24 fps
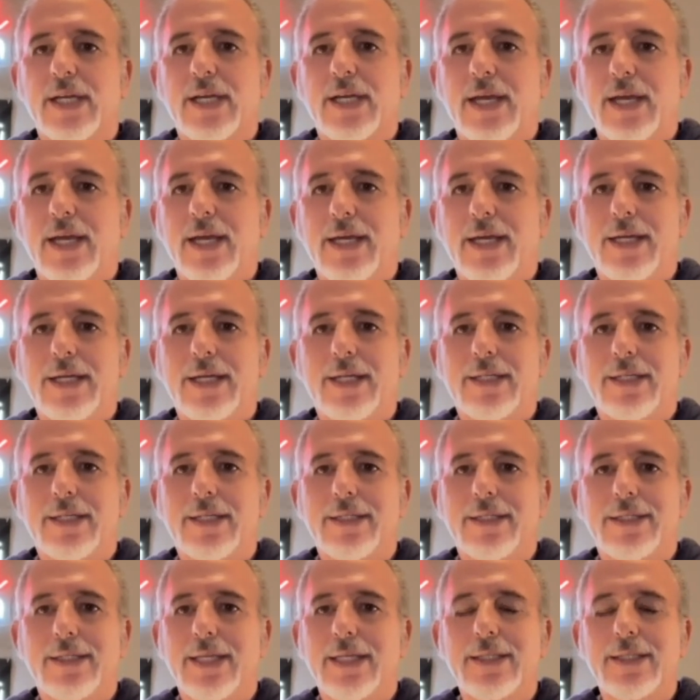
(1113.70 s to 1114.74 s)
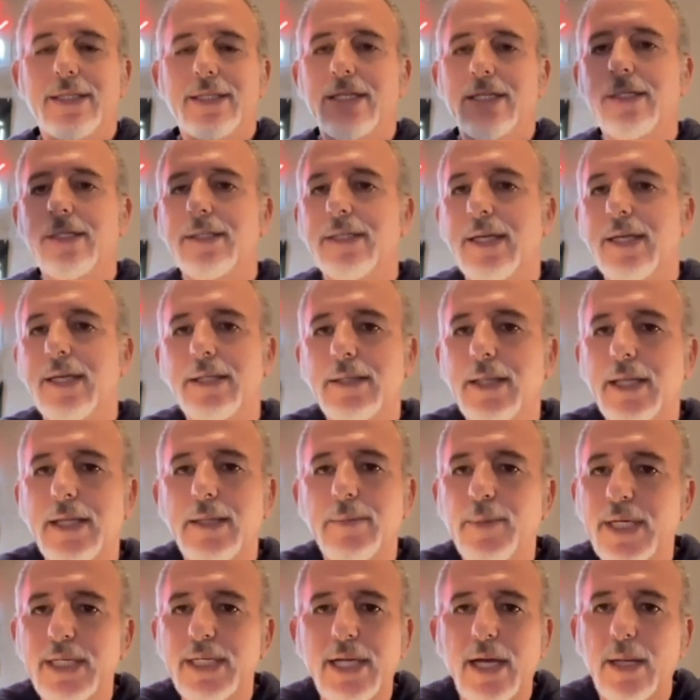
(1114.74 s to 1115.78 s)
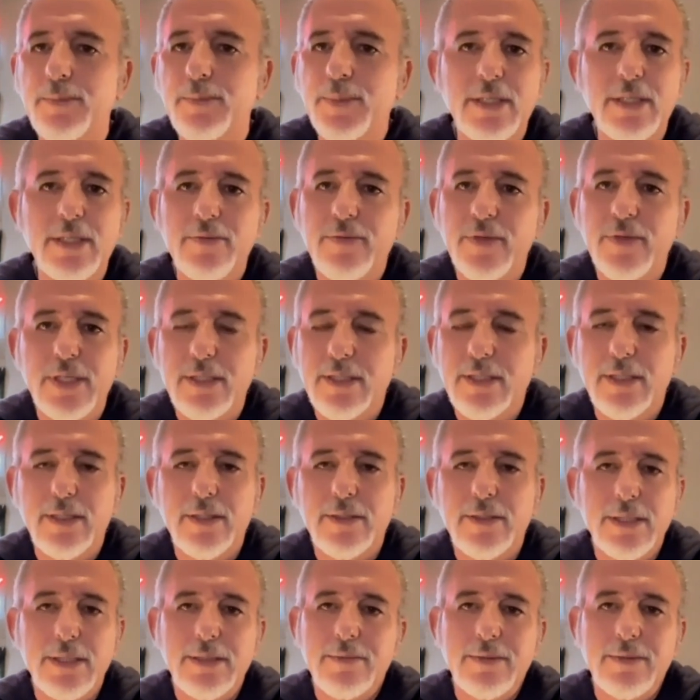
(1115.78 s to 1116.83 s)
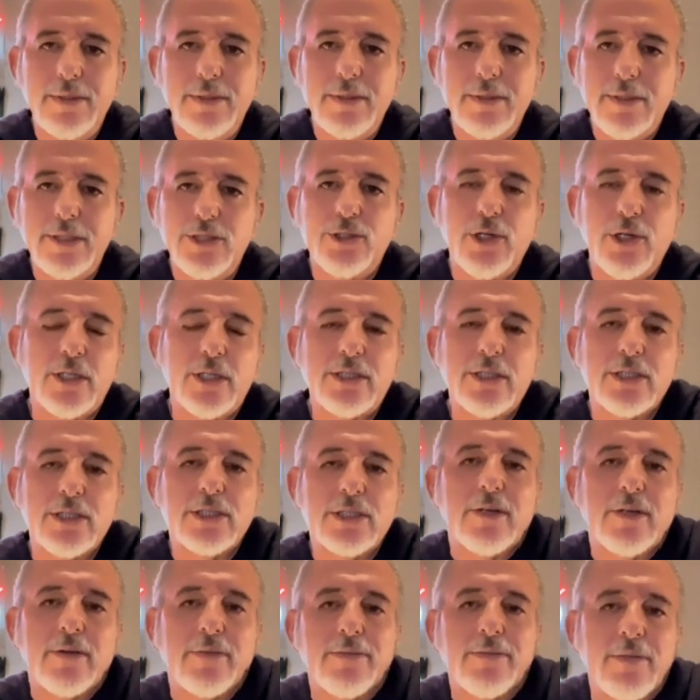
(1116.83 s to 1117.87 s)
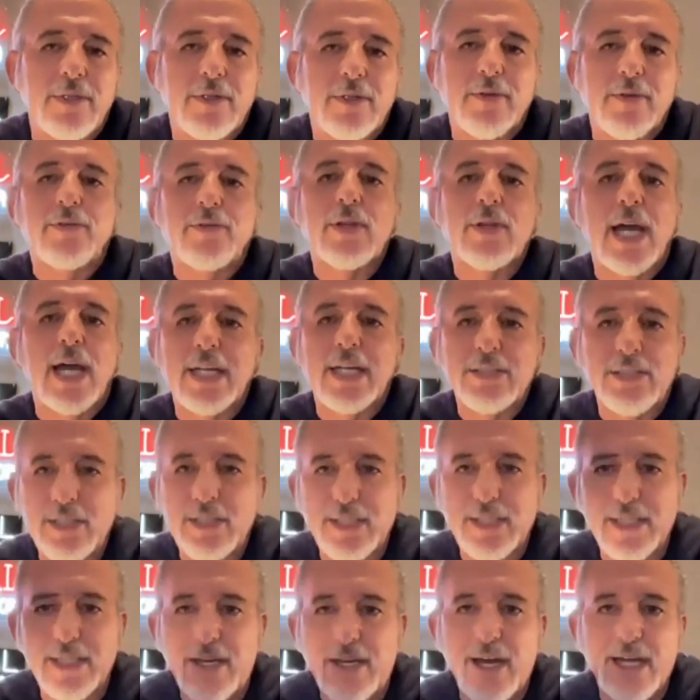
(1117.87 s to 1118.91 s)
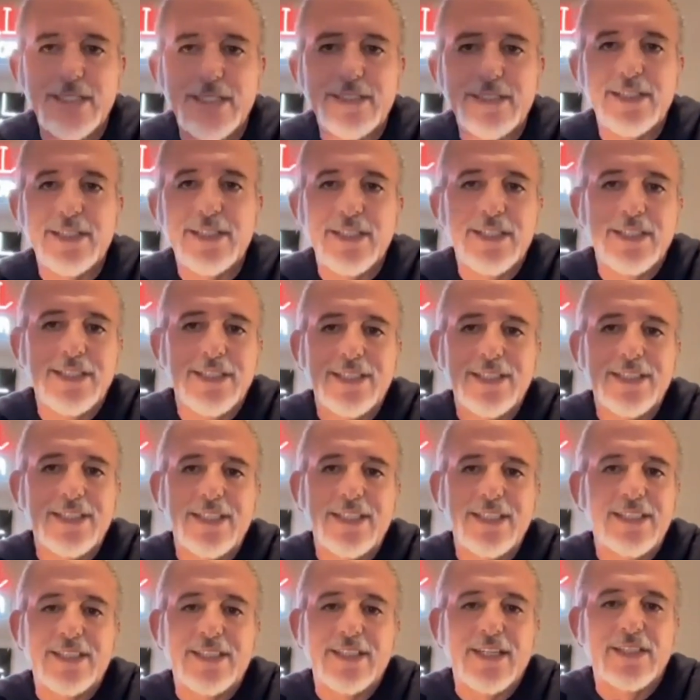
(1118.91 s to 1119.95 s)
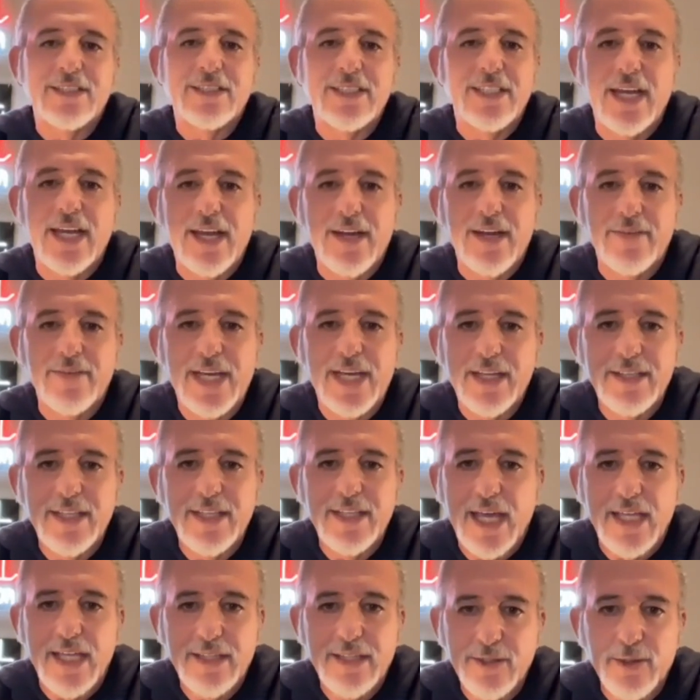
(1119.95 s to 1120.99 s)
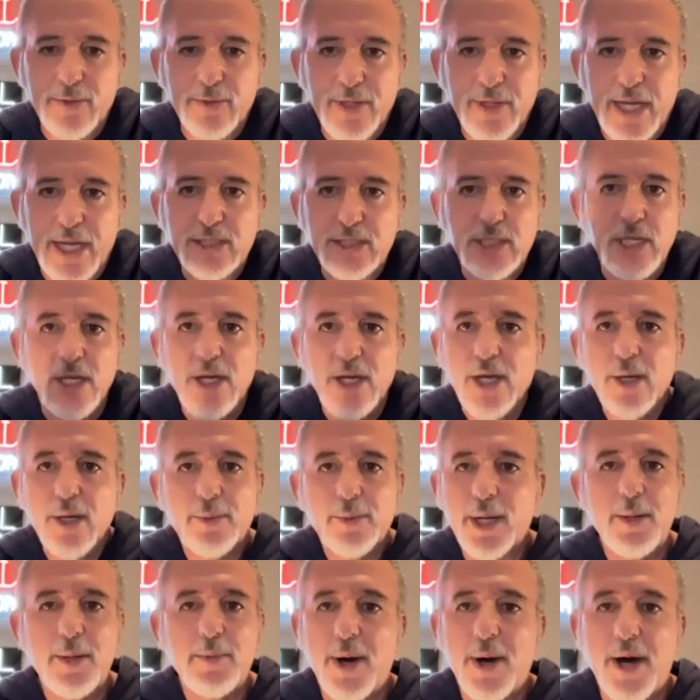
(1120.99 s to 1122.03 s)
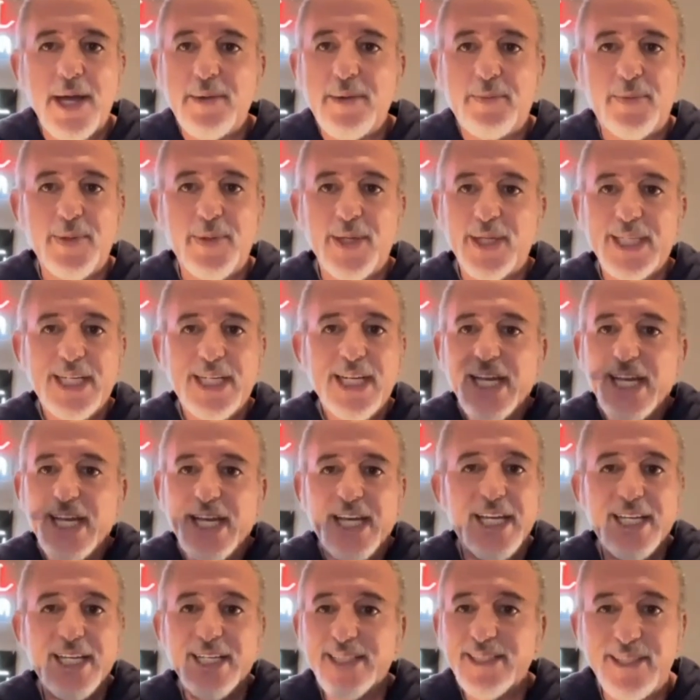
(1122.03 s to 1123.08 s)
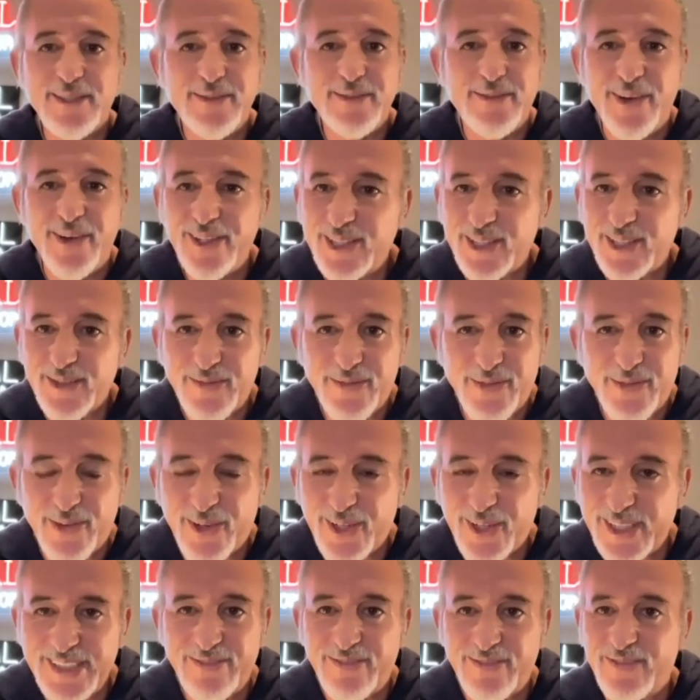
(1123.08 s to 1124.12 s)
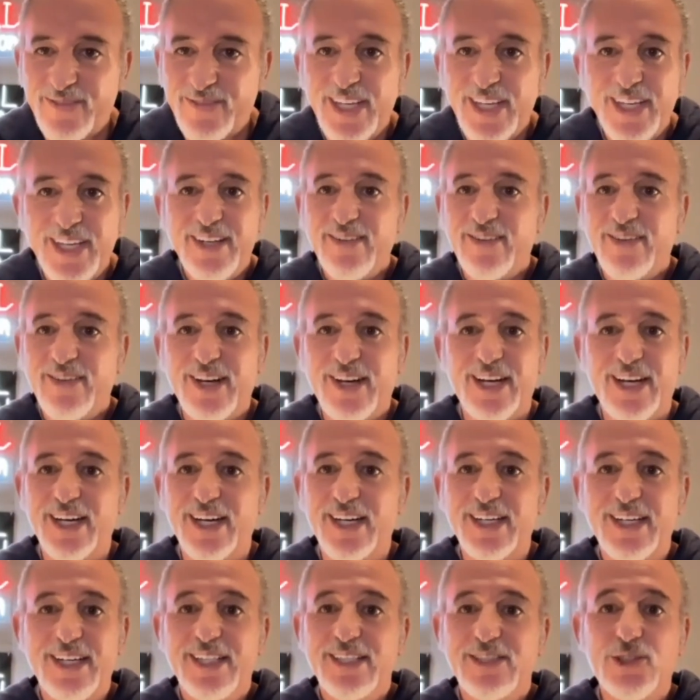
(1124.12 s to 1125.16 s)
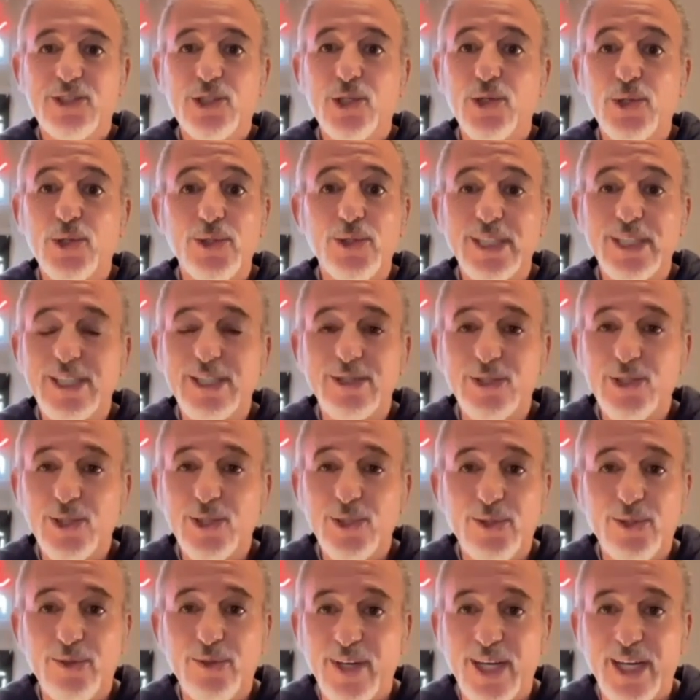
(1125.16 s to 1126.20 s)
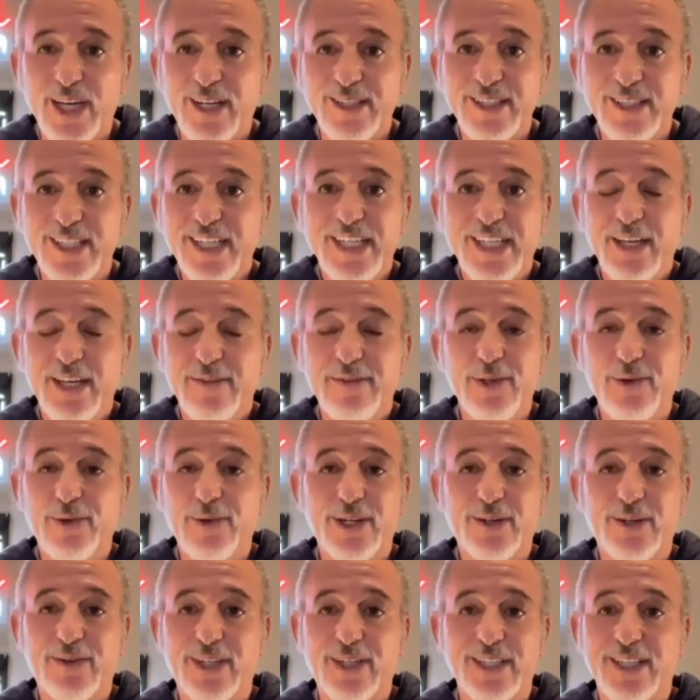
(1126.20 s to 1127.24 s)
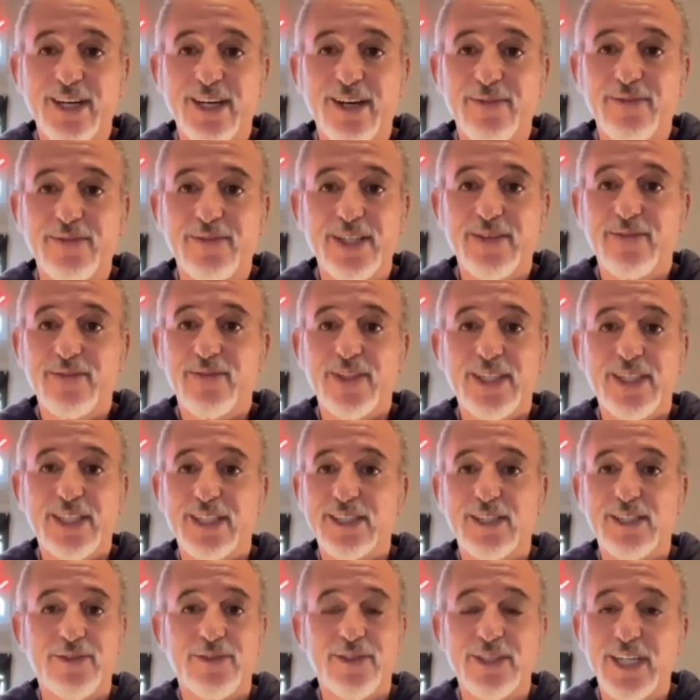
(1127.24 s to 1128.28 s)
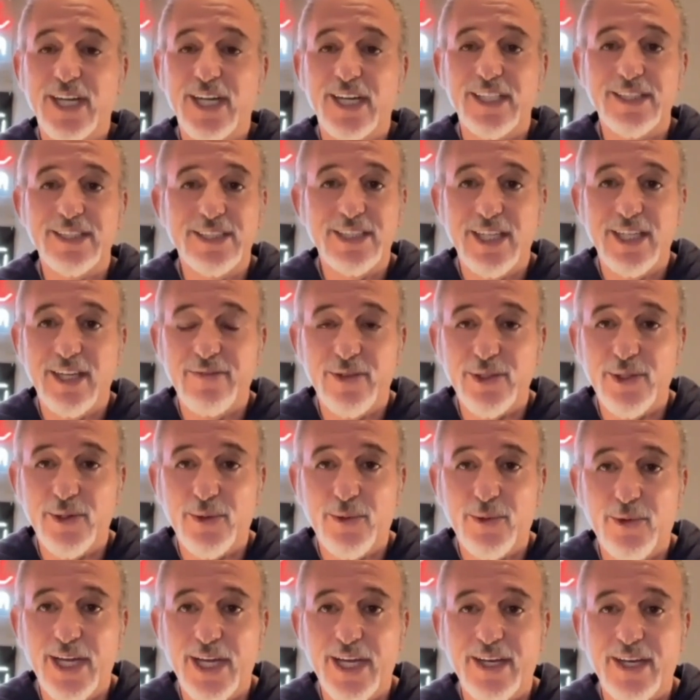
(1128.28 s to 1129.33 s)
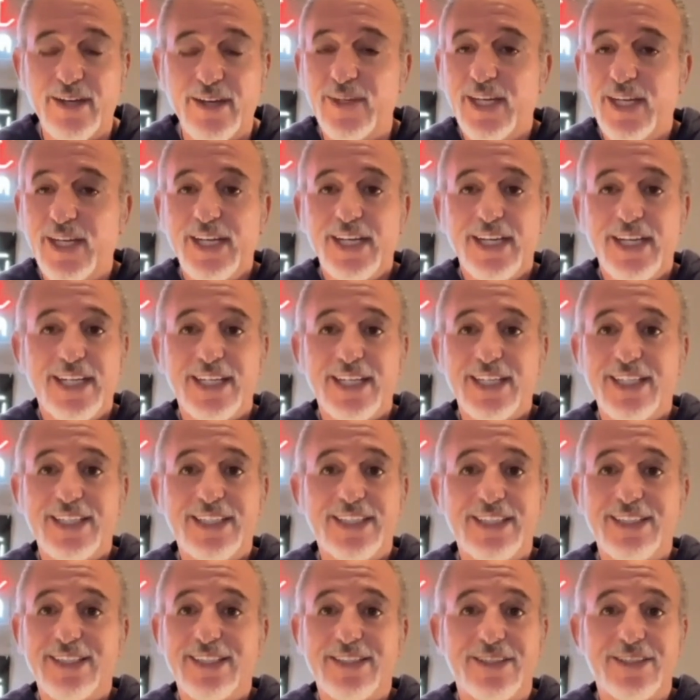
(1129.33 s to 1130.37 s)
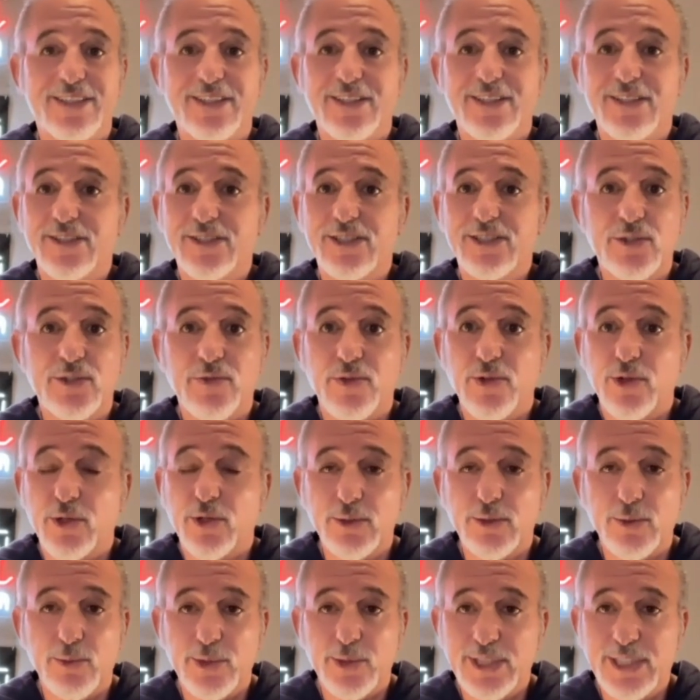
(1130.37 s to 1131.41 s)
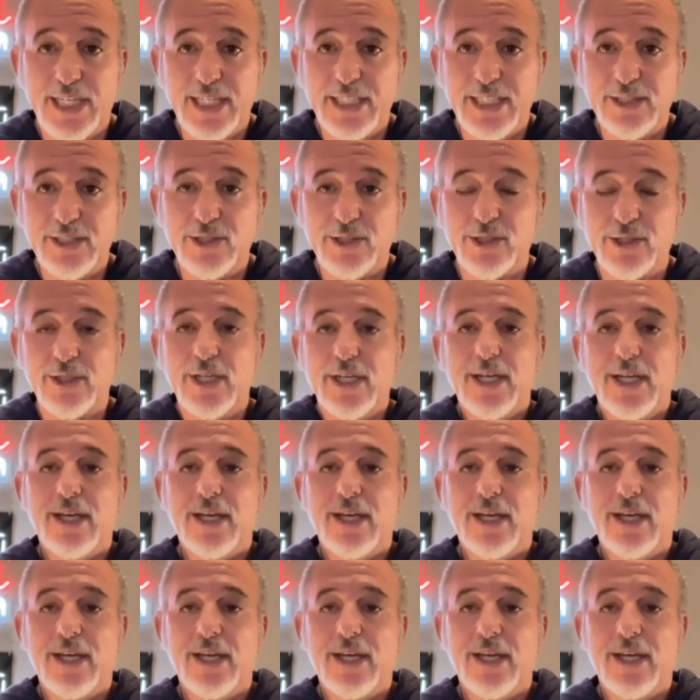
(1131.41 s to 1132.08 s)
and they, they, they might not be the, you know, the, the constructions of a flashy thing. I T, it, it doesn't have that, that flash, but in my opinion, it is the most important uh tool in your tool belt if you want to run a company, because if you're not safe on the web, it, you're, you're just flirting with danger.